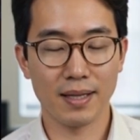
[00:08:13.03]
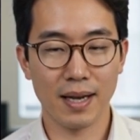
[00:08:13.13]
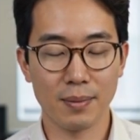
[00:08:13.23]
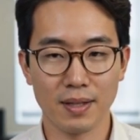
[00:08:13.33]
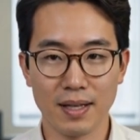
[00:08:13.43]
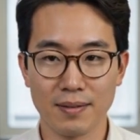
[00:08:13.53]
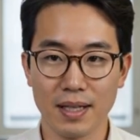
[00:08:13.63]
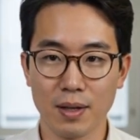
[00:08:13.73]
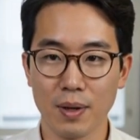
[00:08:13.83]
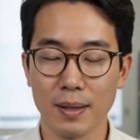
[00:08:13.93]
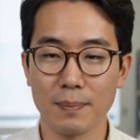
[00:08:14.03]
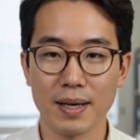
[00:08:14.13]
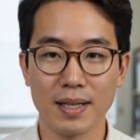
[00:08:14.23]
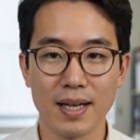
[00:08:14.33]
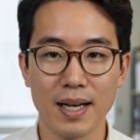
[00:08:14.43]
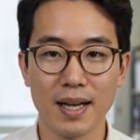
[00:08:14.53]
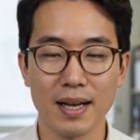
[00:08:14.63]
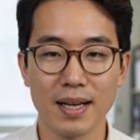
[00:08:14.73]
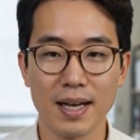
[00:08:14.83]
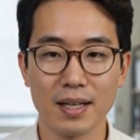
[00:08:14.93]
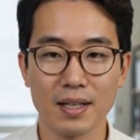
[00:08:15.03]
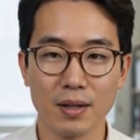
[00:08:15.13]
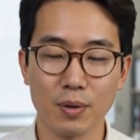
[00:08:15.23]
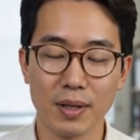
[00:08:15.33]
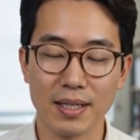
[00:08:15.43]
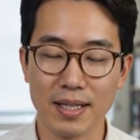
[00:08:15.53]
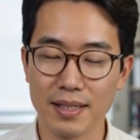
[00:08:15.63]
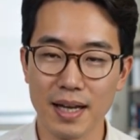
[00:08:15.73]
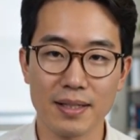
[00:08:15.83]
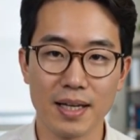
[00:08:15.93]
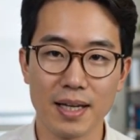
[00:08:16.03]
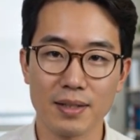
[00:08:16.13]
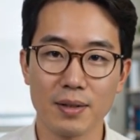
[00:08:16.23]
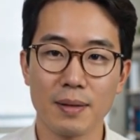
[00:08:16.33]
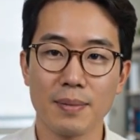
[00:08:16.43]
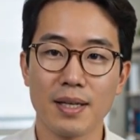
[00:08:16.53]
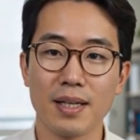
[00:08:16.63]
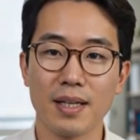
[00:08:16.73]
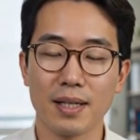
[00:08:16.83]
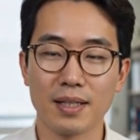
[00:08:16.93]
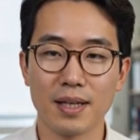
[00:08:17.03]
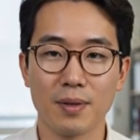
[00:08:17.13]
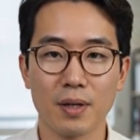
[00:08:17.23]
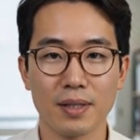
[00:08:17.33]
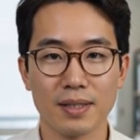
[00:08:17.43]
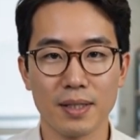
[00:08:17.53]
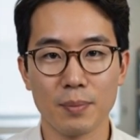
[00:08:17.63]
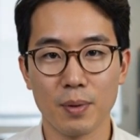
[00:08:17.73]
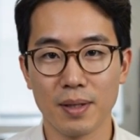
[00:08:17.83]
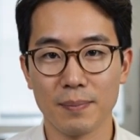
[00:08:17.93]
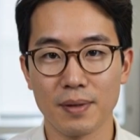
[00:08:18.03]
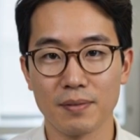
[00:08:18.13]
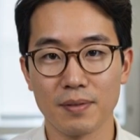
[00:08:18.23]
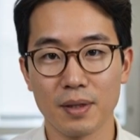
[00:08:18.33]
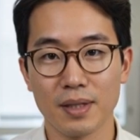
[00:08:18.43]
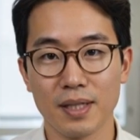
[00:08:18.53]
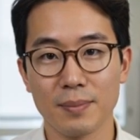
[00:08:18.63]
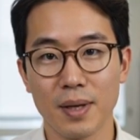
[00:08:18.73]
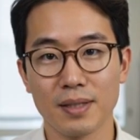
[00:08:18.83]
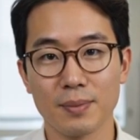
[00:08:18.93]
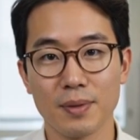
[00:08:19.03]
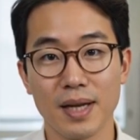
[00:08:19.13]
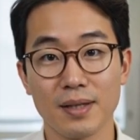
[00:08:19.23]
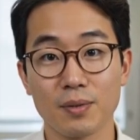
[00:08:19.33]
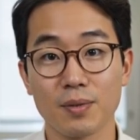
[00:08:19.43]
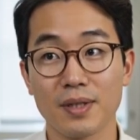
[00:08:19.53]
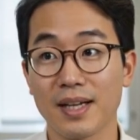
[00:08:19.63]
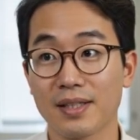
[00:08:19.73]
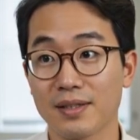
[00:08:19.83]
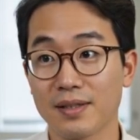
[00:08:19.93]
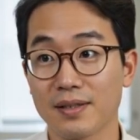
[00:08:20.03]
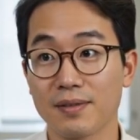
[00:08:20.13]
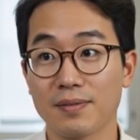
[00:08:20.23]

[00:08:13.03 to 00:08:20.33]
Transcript: Kepler 1708b, and HD 26893b have all at some point been floated as possible exomoon detections.